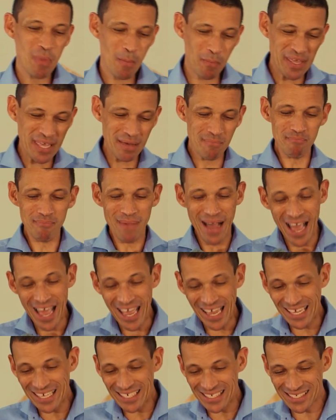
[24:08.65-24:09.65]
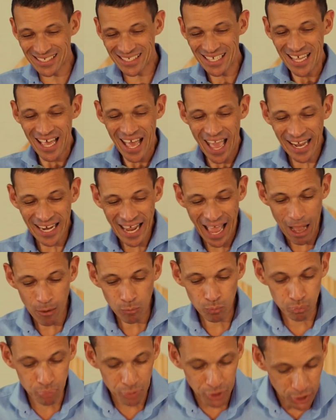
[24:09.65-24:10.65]
Be amazed at how
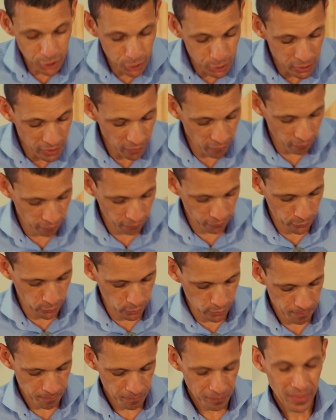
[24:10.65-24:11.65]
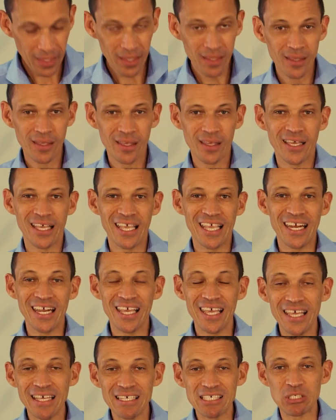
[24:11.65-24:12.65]
beautiful it
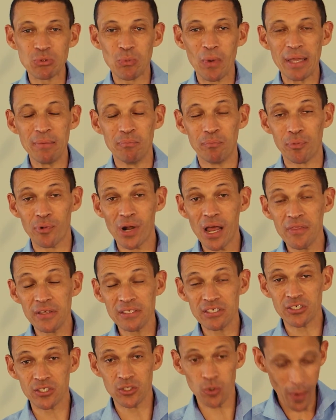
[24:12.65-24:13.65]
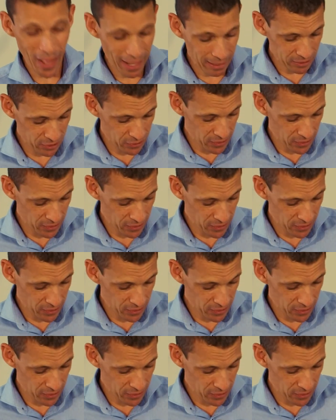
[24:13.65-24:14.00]
is when brothers dwell